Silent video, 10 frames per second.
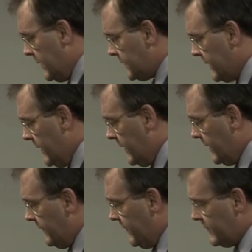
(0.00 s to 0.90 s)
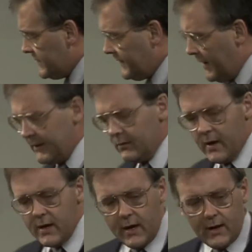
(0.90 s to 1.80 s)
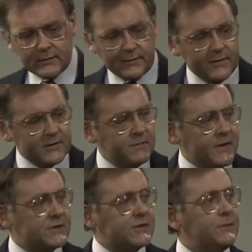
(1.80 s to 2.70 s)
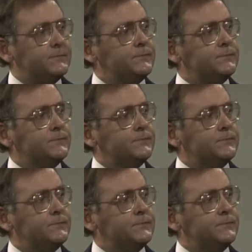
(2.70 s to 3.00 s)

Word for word: seeing if you can find a way out of this mess.